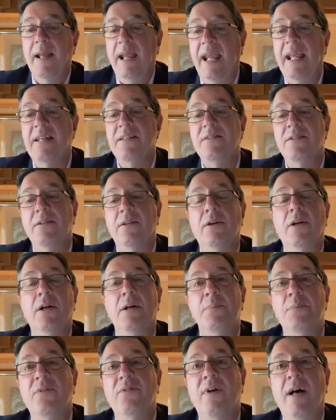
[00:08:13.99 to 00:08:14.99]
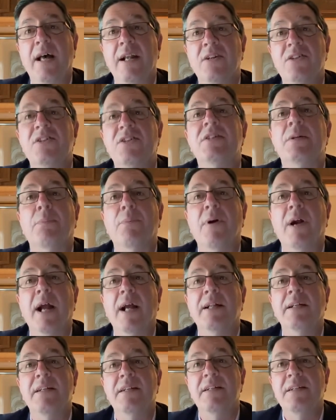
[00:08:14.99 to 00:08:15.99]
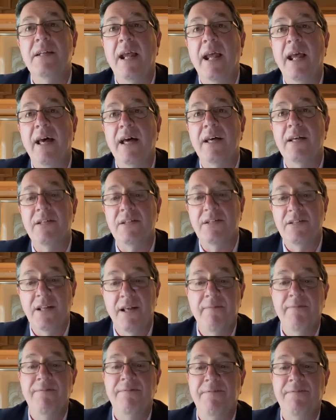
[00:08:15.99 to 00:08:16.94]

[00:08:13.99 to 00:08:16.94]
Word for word: ancillary providers to practice as